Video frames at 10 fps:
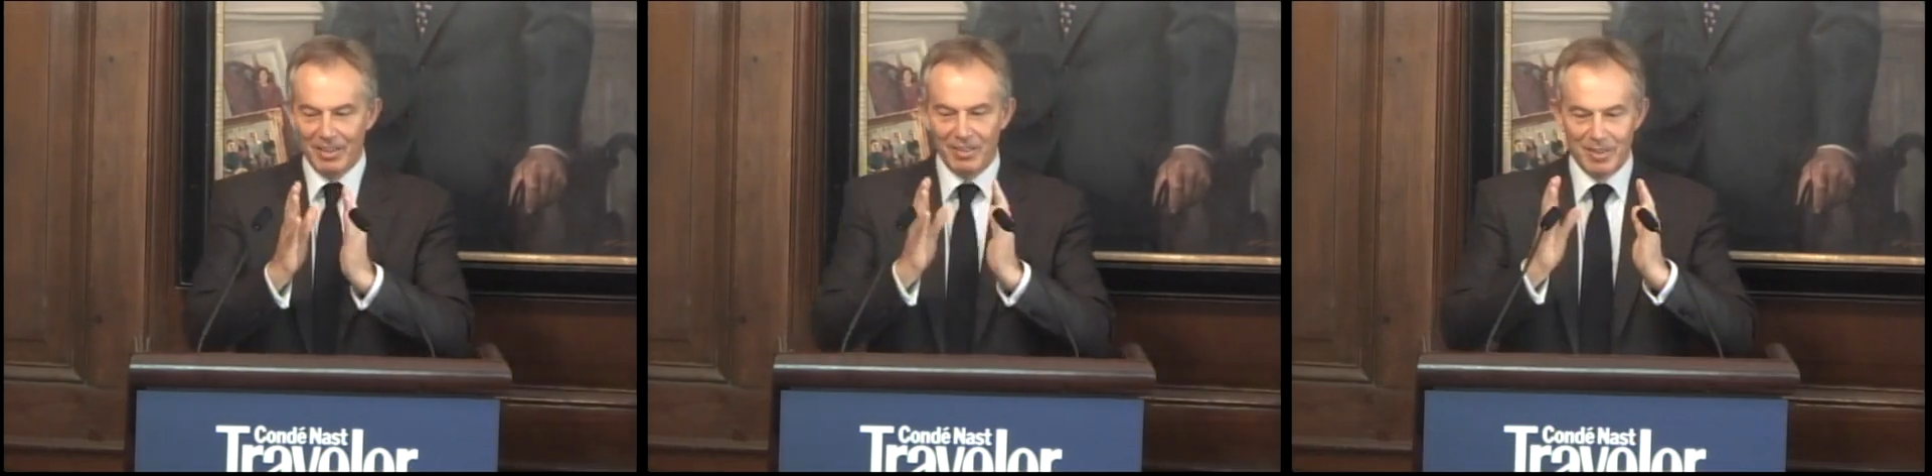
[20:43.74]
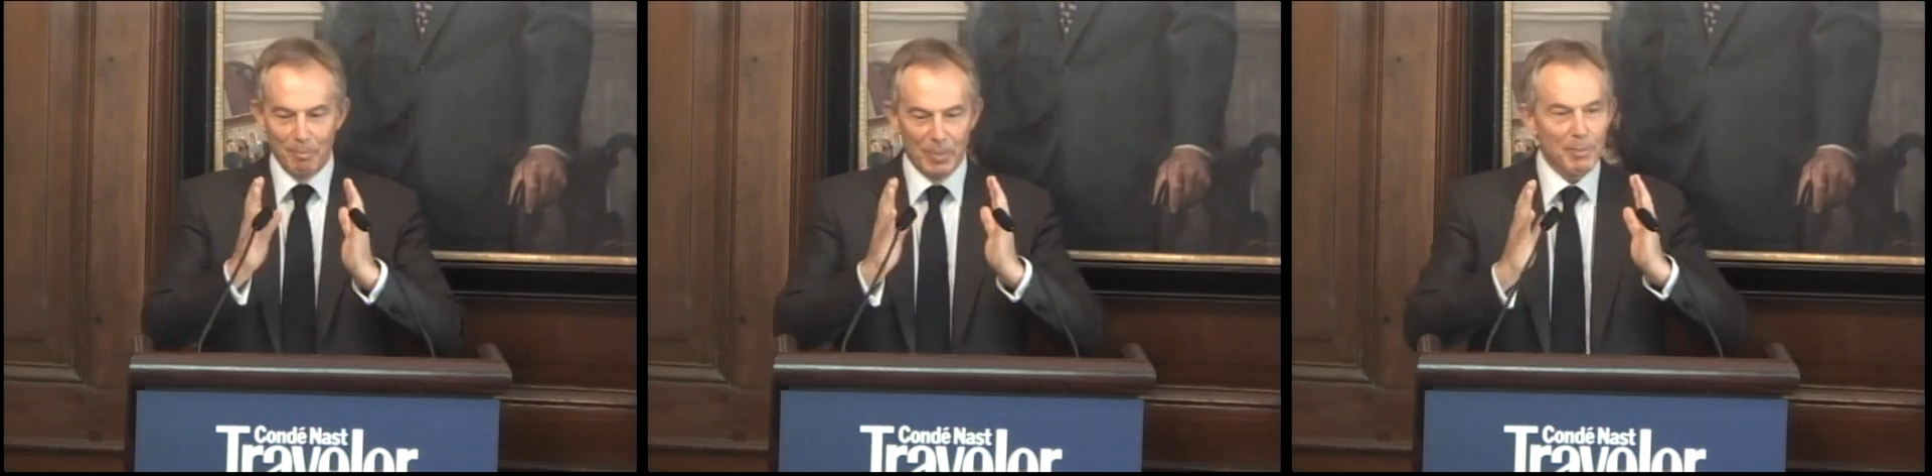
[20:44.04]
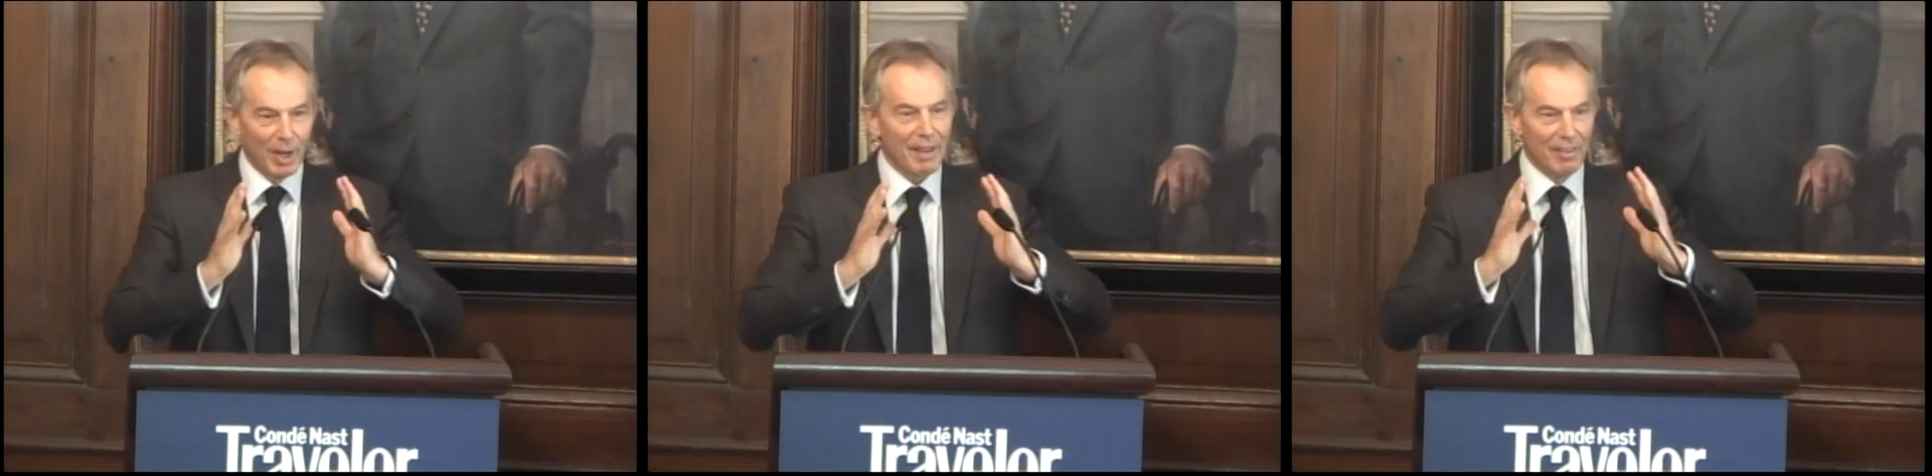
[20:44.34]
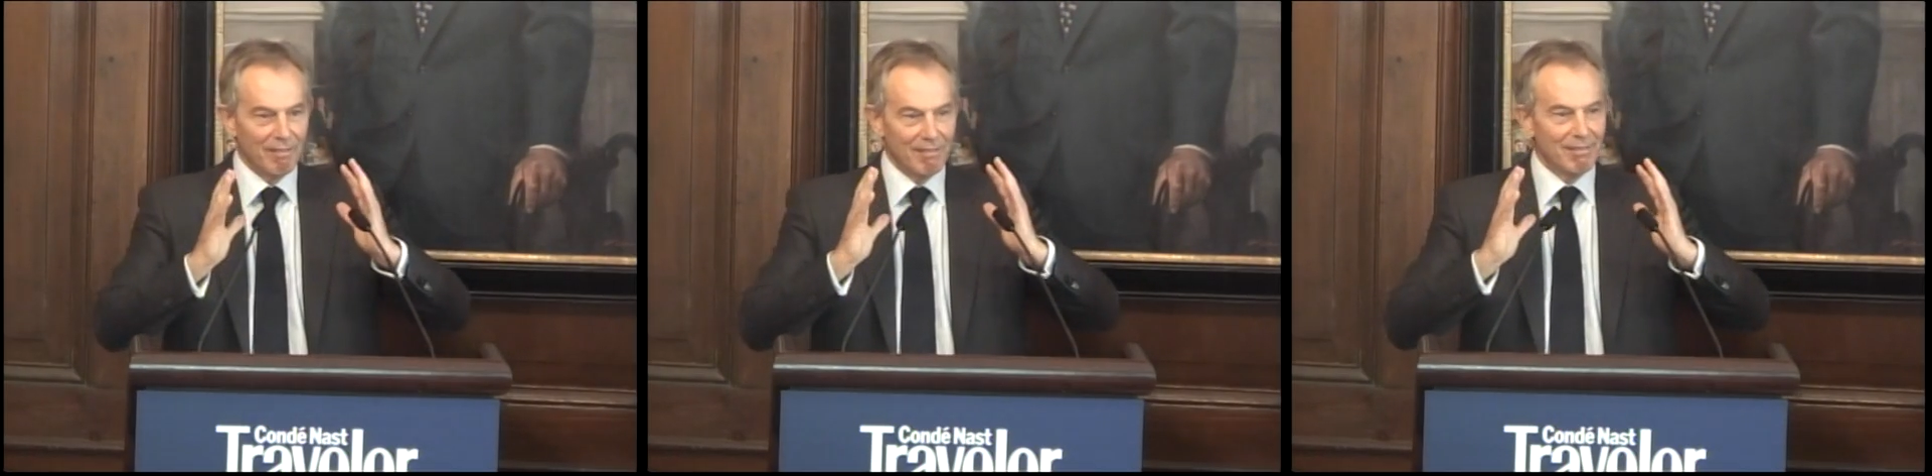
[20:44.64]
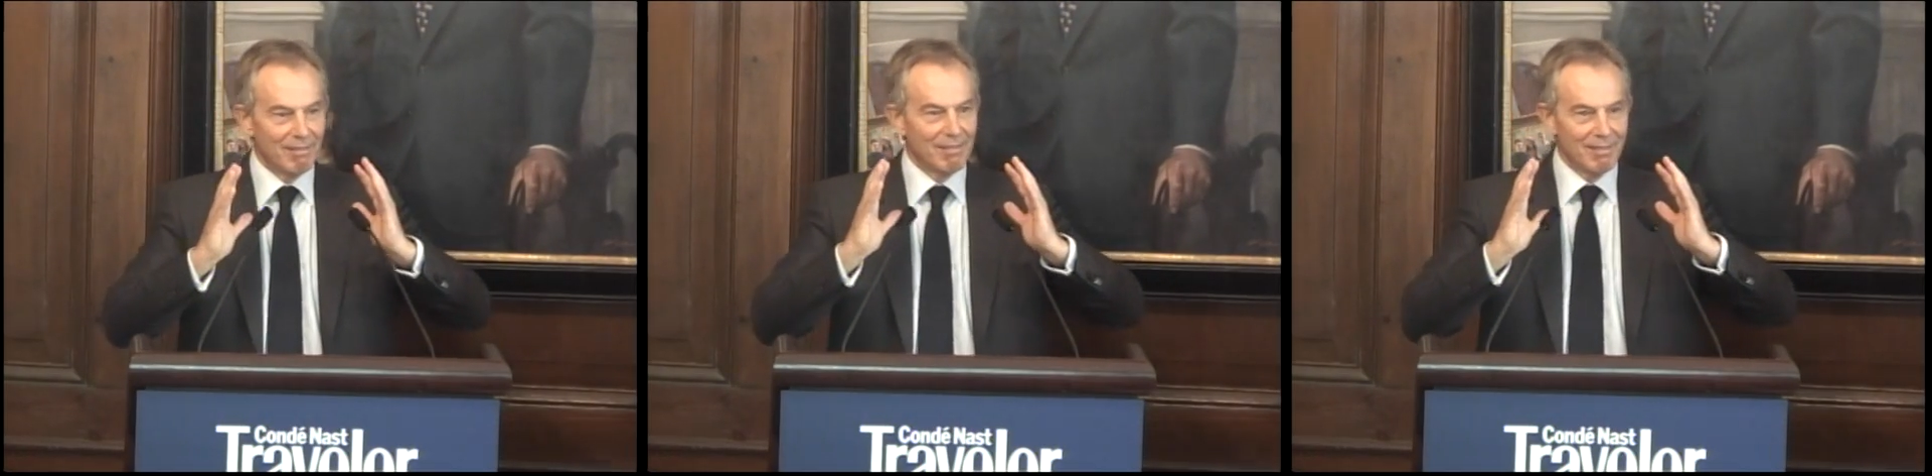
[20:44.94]
the people either
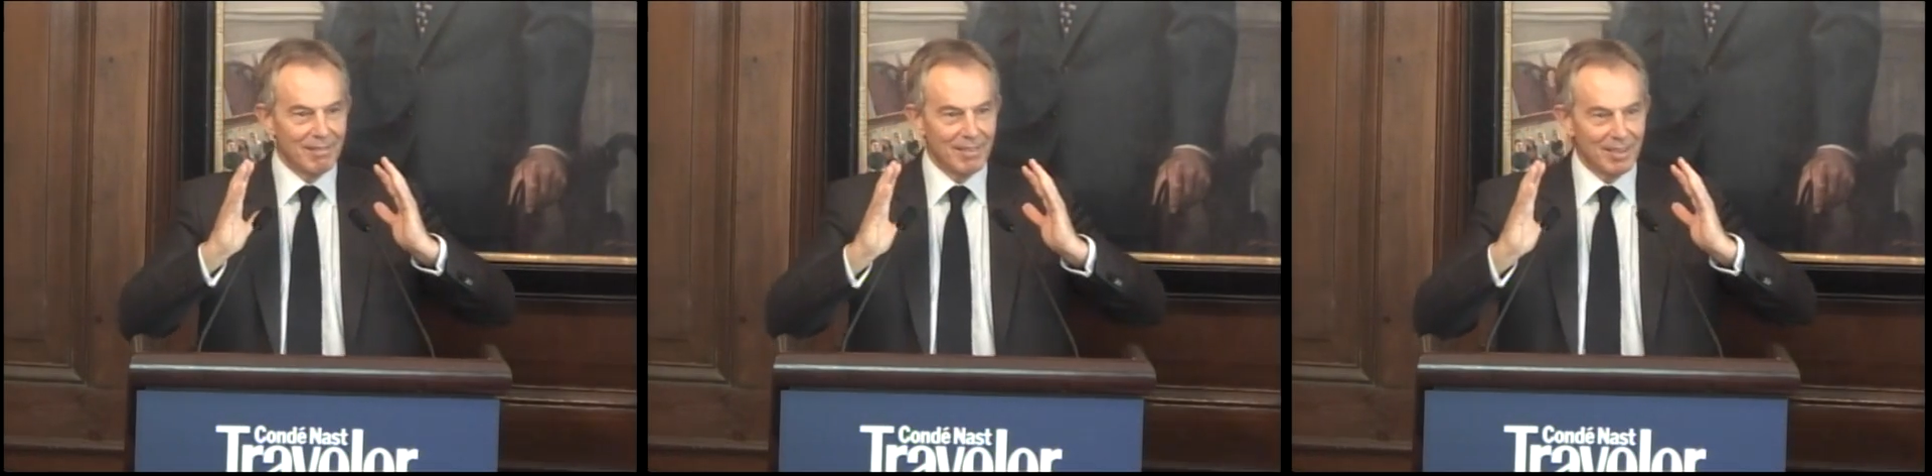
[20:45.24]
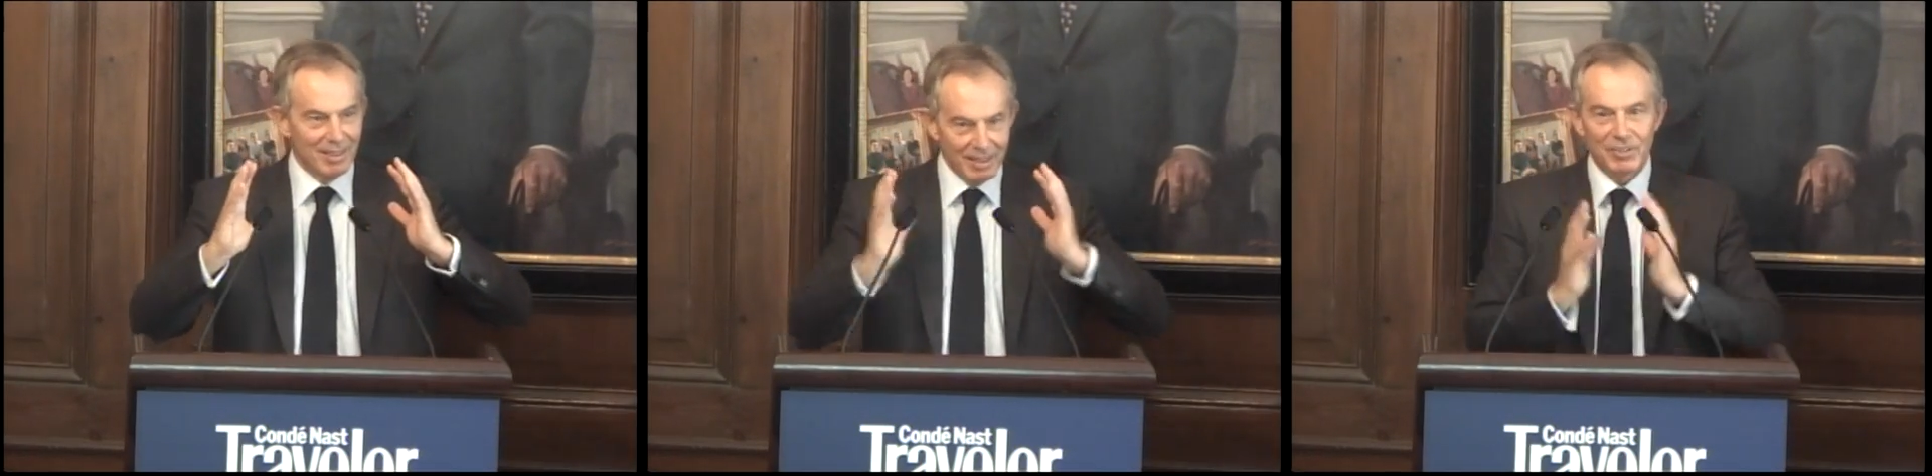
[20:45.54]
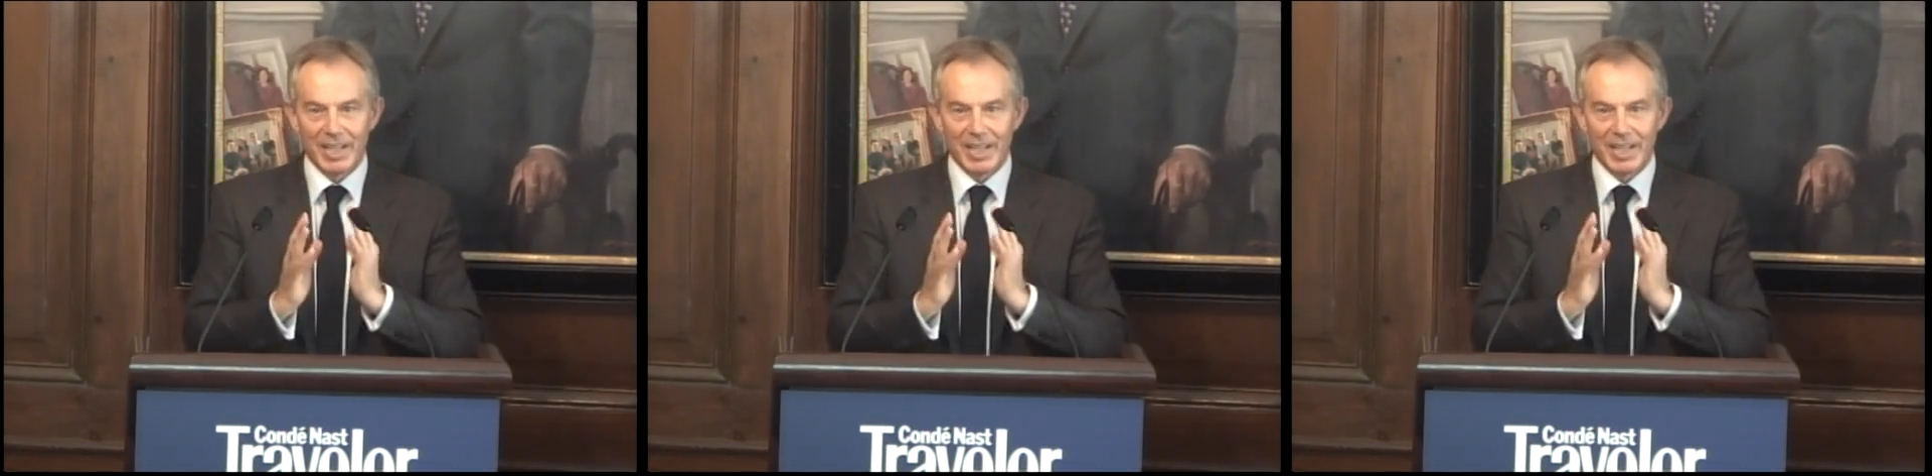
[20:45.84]
live